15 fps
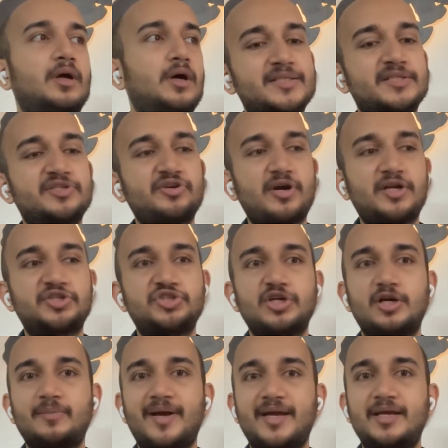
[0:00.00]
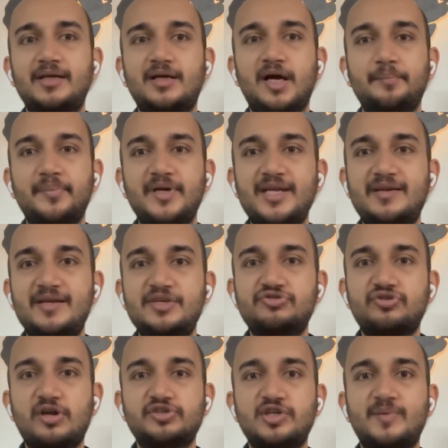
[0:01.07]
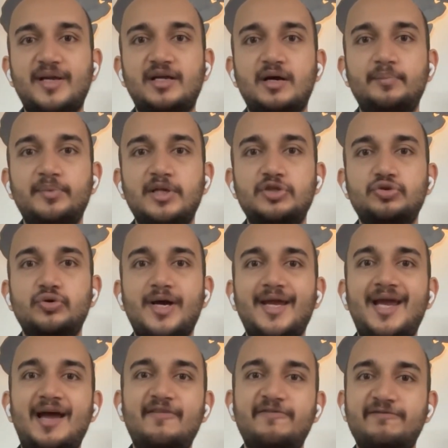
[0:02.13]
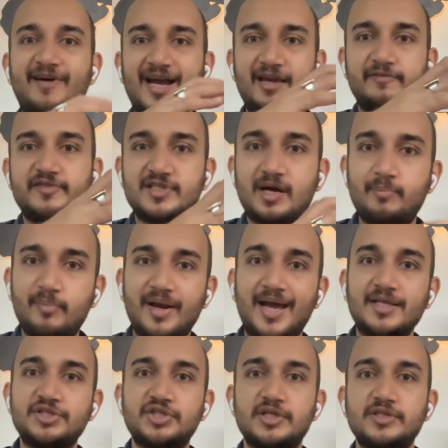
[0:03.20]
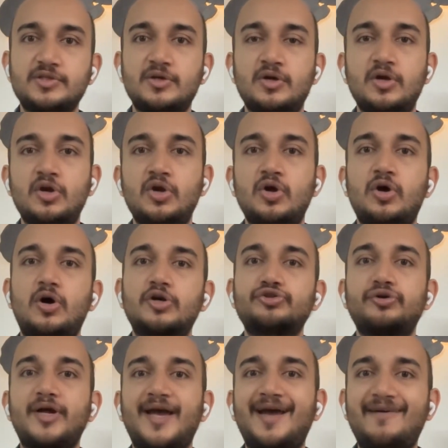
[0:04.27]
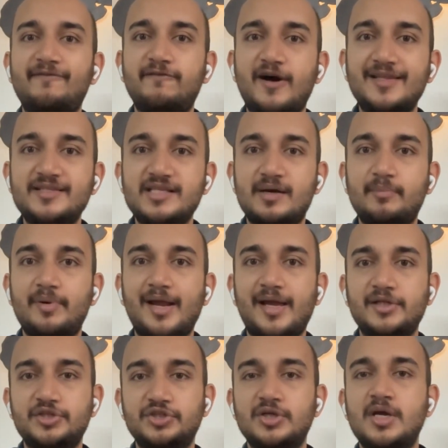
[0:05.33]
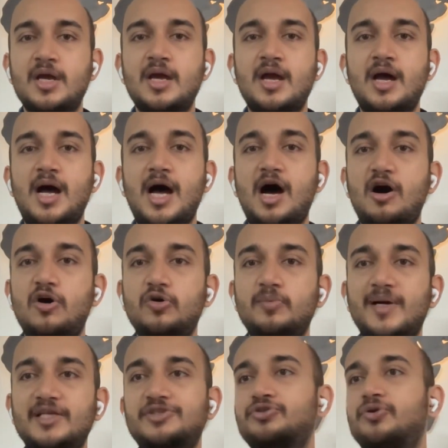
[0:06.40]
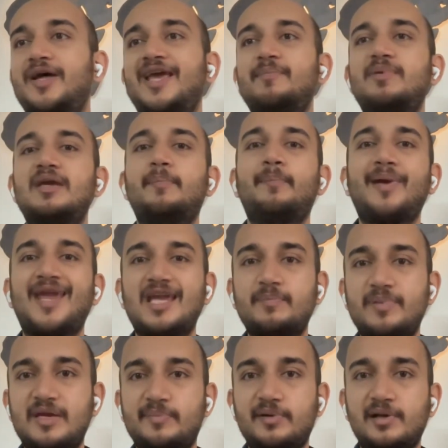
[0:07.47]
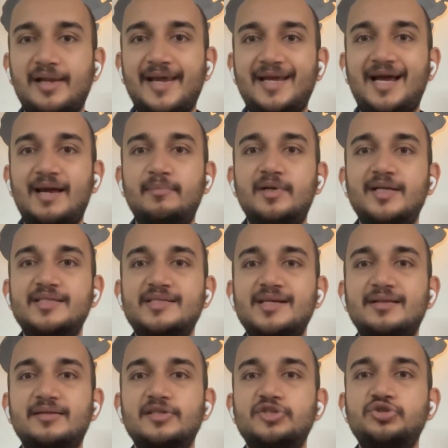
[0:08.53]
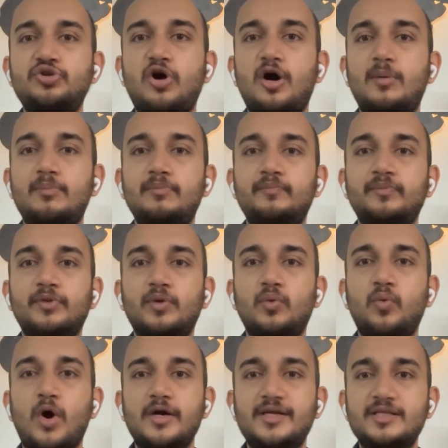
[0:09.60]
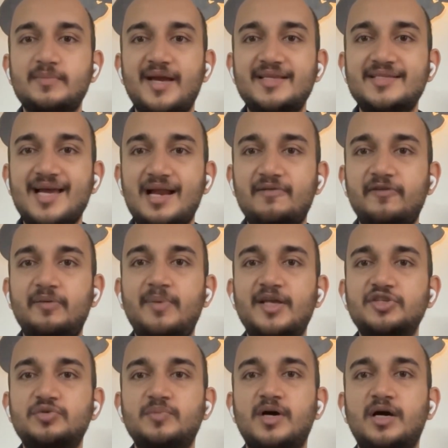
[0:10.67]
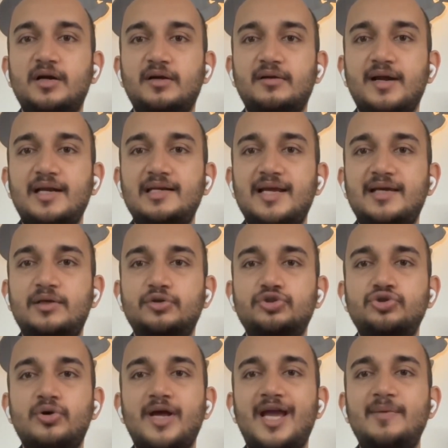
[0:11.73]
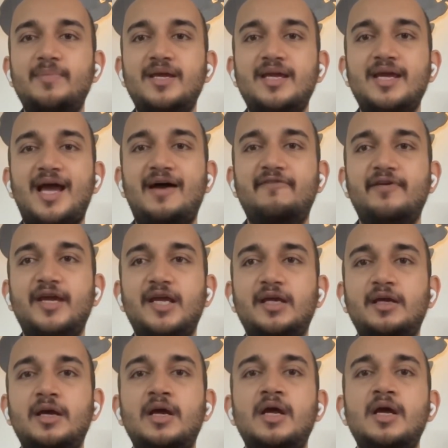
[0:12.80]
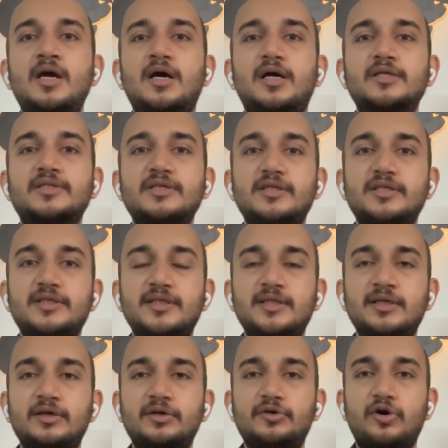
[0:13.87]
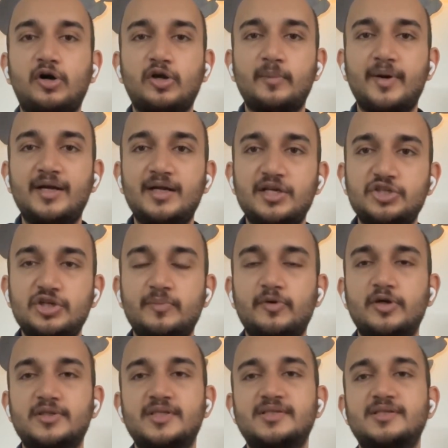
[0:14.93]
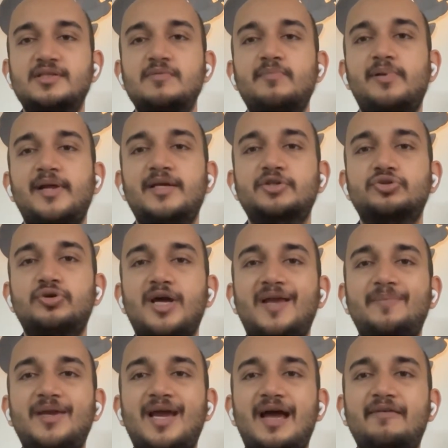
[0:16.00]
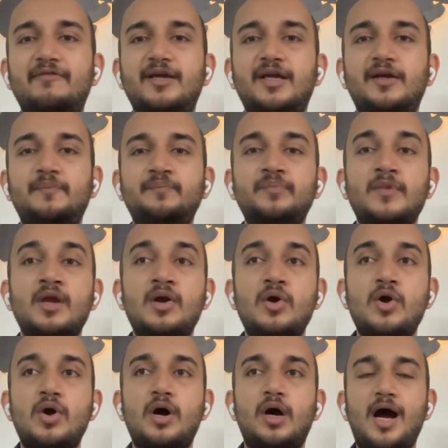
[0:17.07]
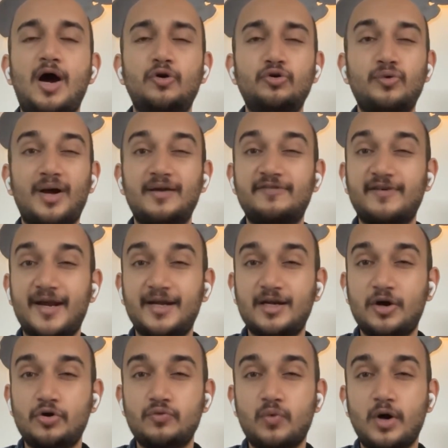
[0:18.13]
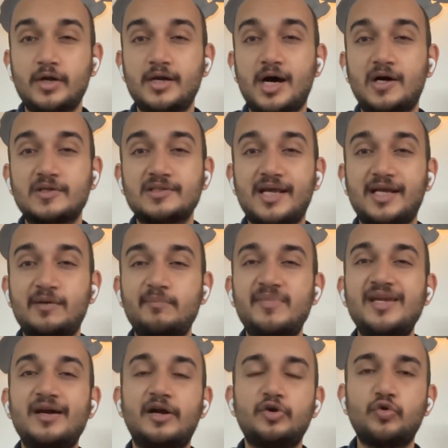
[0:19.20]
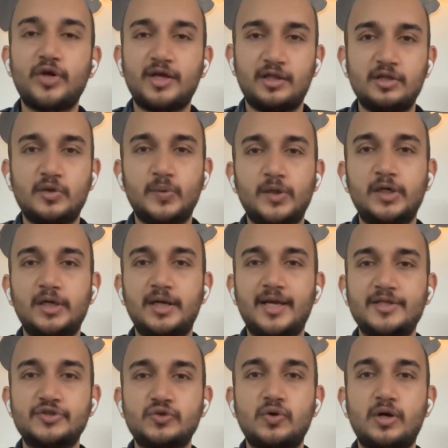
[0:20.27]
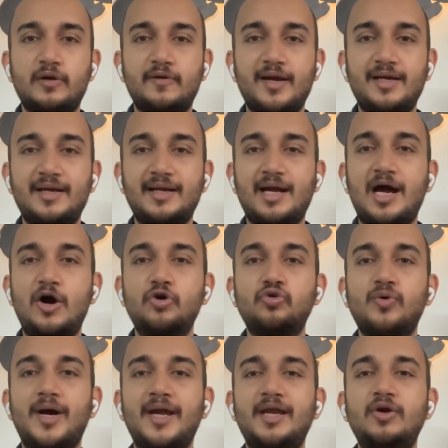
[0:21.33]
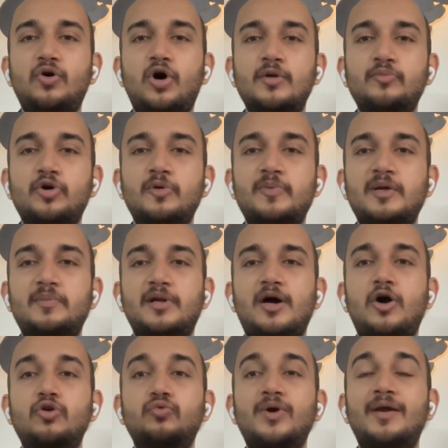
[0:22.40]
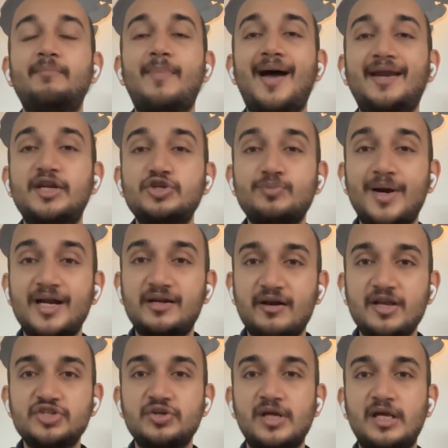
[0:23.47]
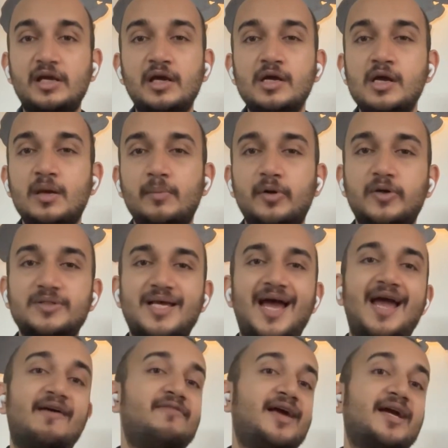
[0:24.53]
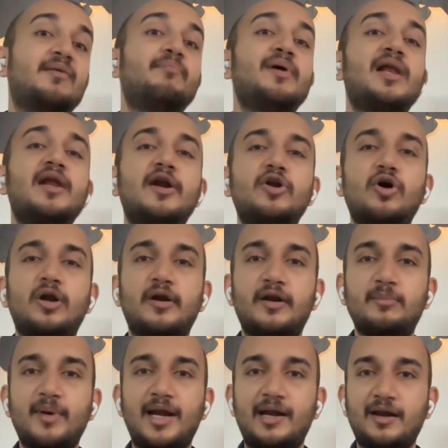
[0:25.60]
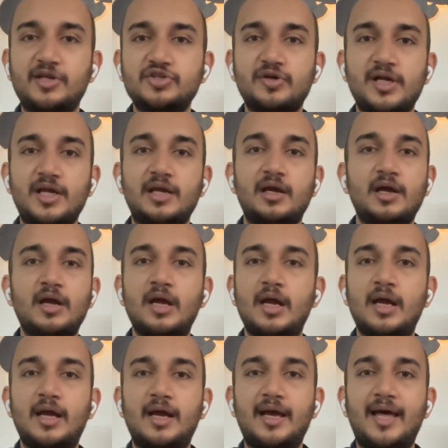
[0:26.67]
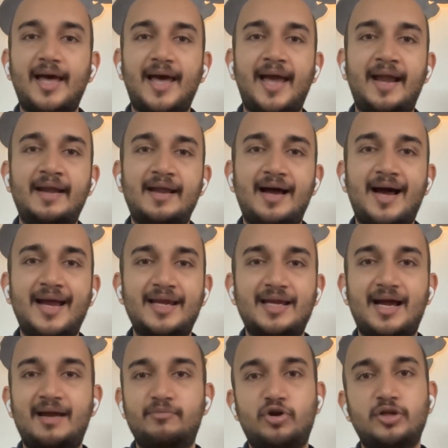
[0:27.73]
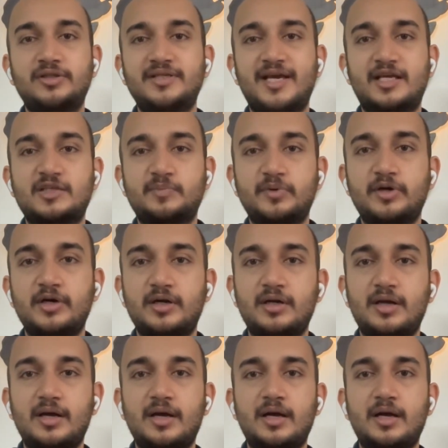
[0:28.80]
structure my company, restructure my company. Should I have 5 sub branches or should I have 1 sub branch? How much should I be paying people? Like, I'm listing this job. What is my salary benchmark, right? Like, should I be having a certain documentation processes in place? Should I be having, how do I find out what DAOs like me are doing in the world and so on, right? Like, how do I onboard people? How do I manage my treasury? Because I have like $1 billion in my treasury and I'm not the expert.